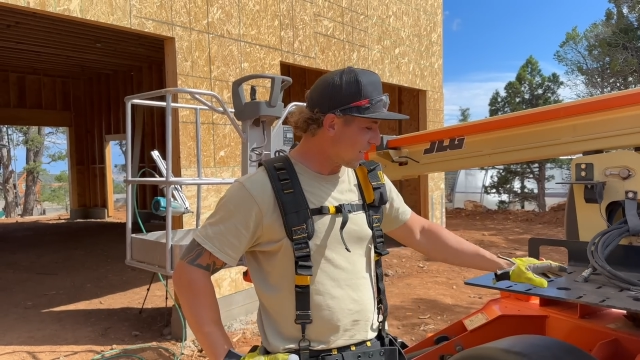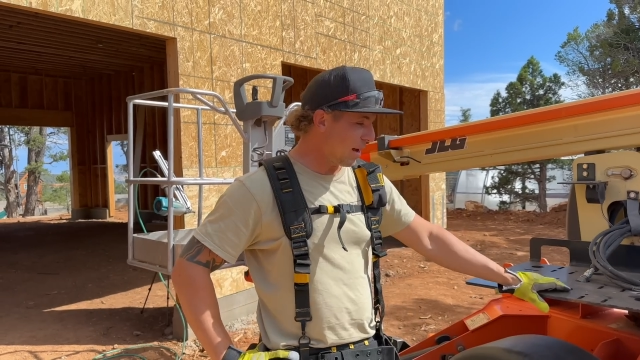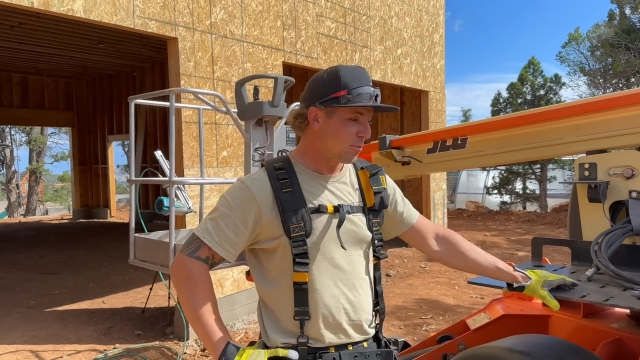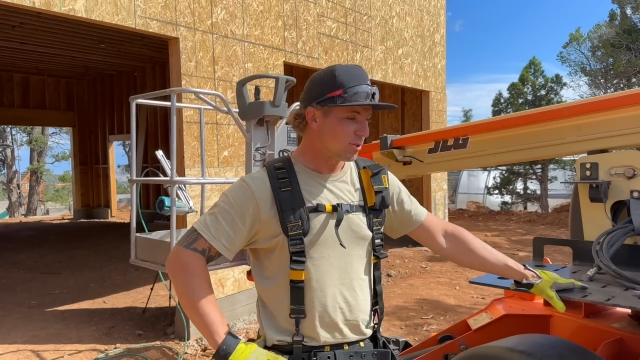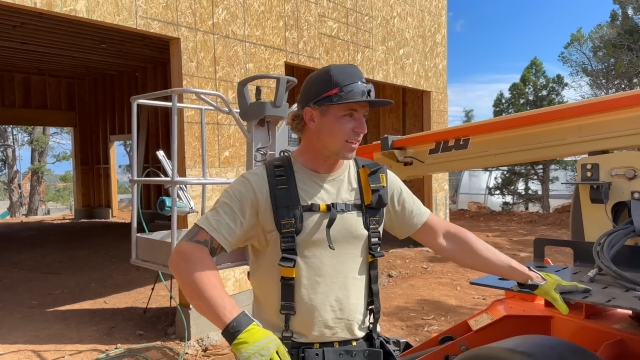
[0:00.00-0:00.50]

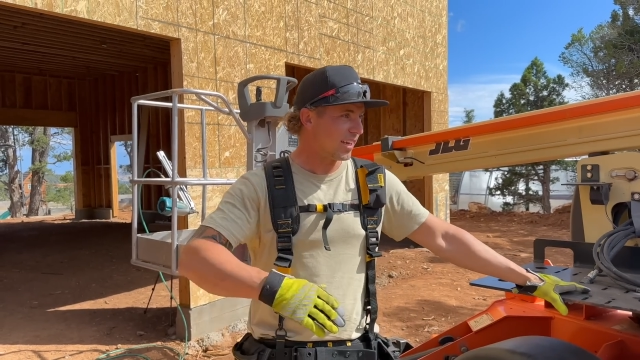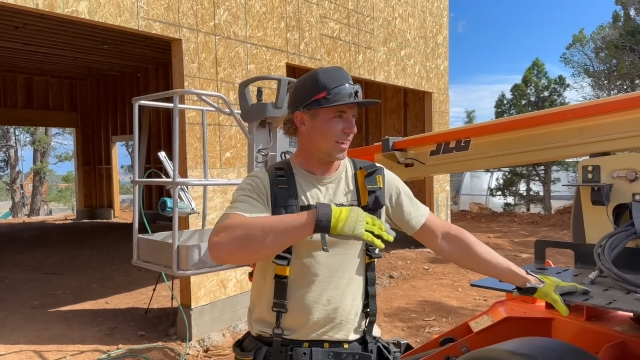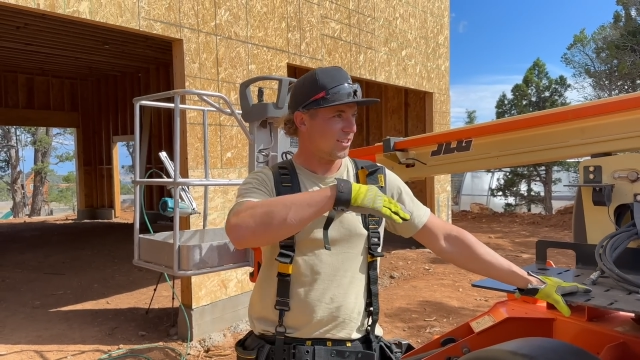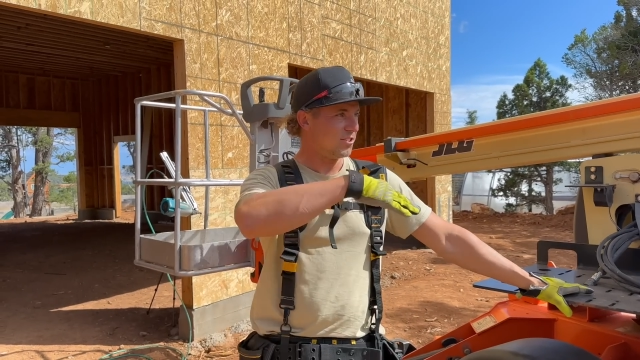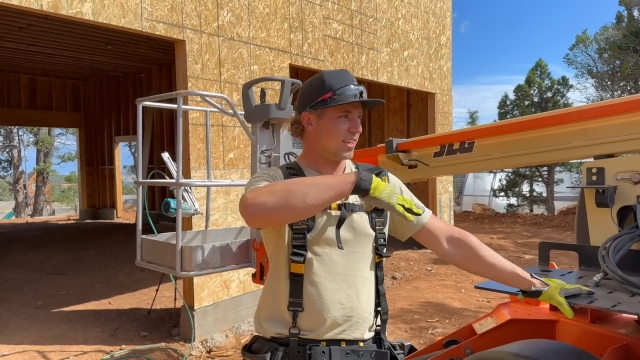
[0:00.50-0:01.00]
I'm only like
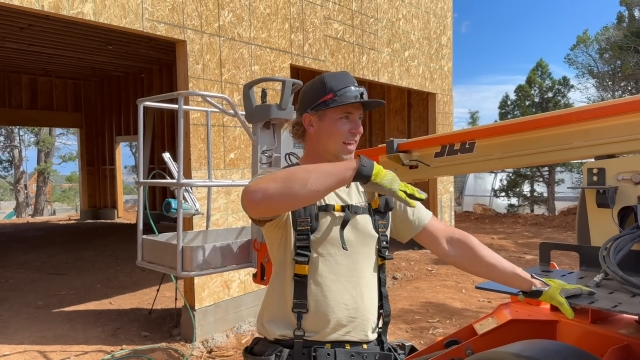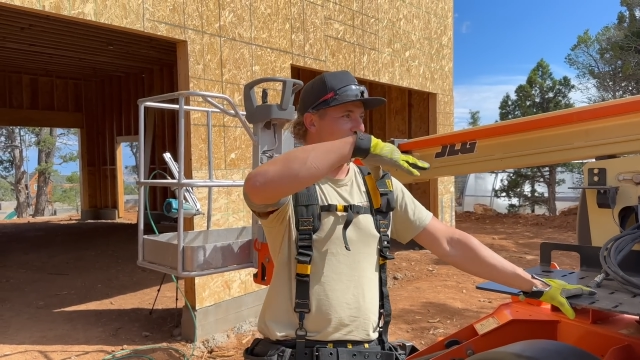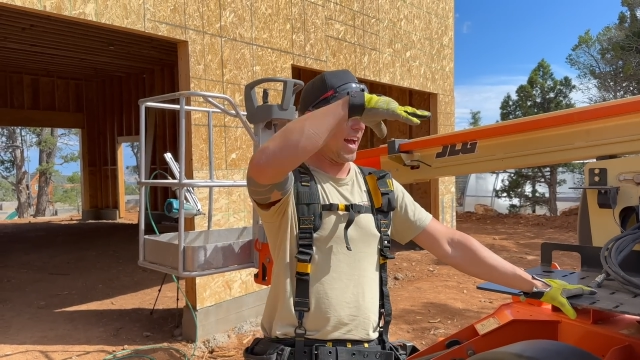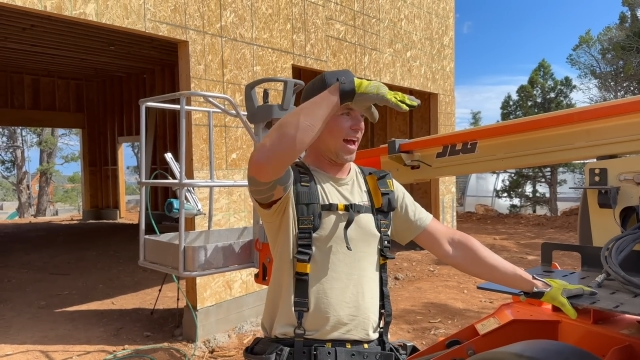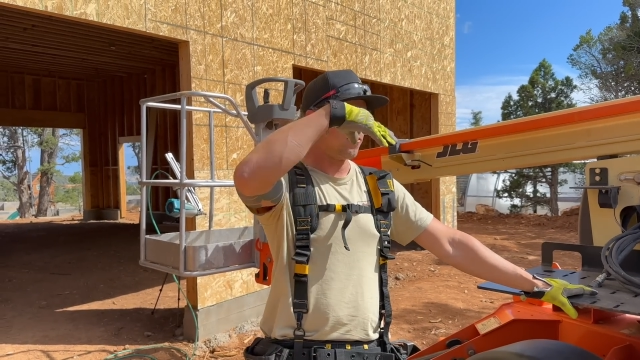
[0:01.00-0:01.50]
using
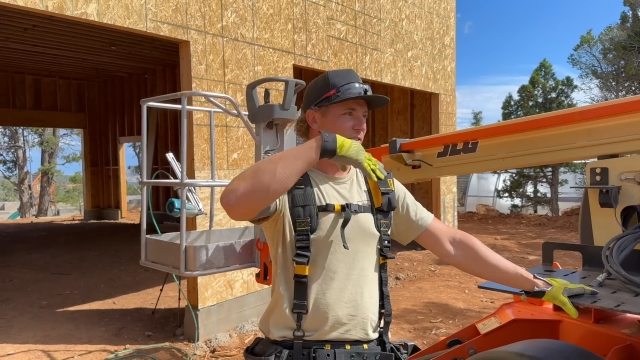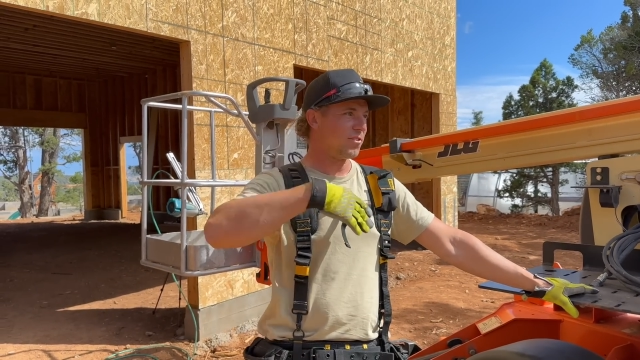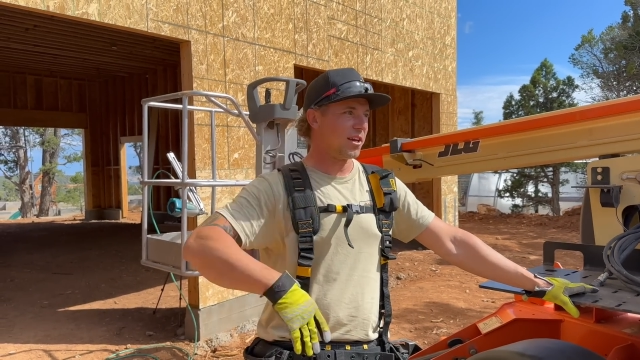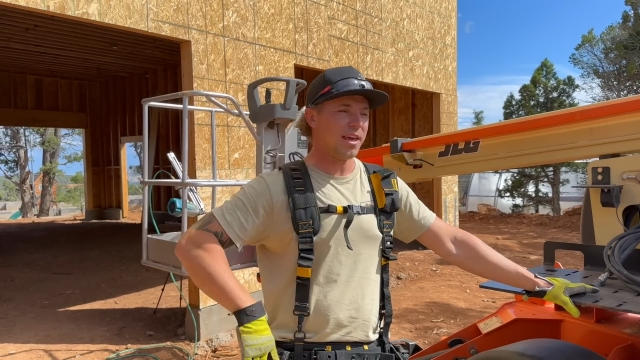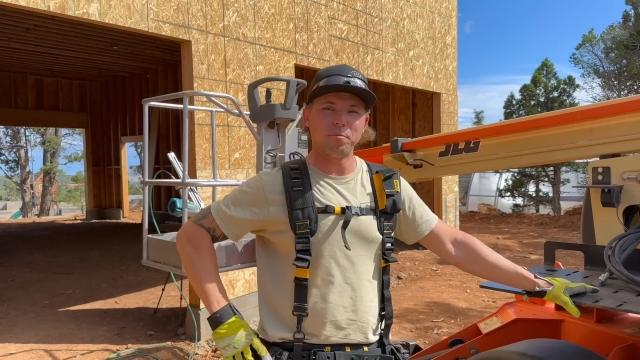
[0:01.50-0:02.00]
half of
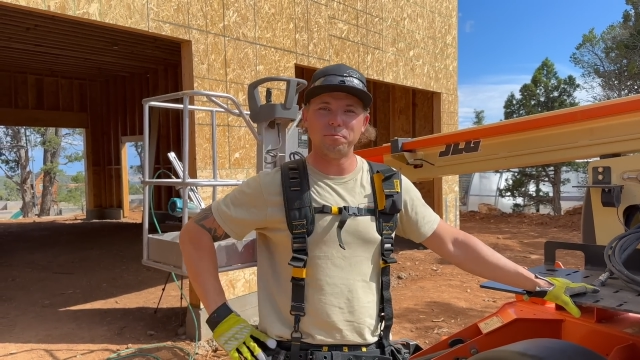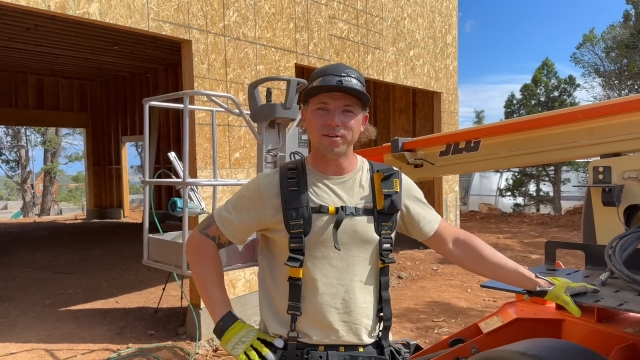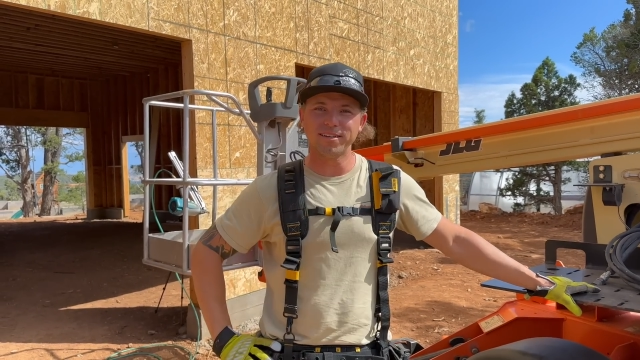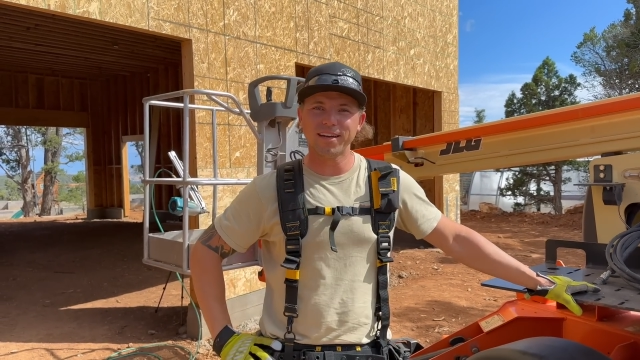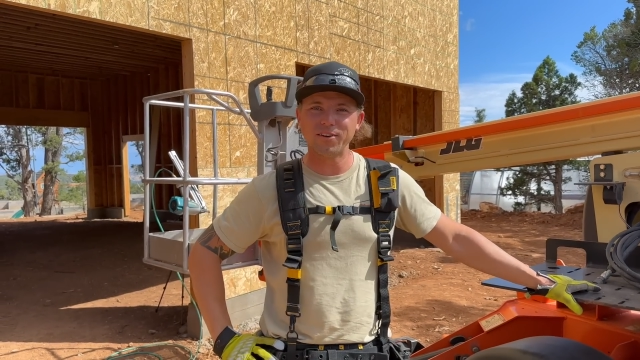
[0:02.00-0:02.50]
the
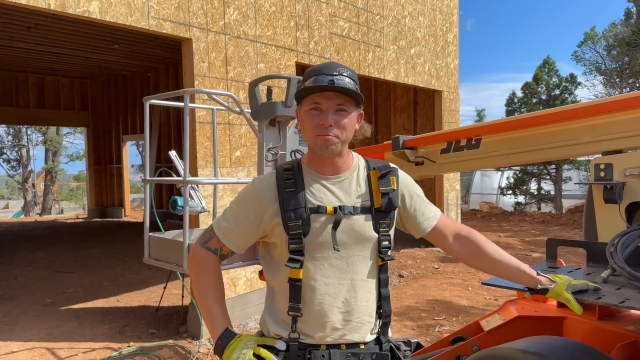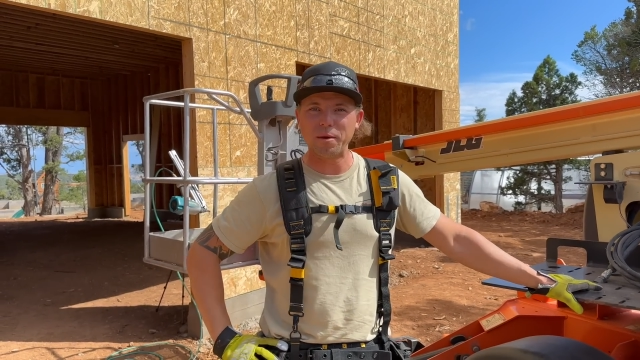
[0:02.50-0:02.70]
capability of it.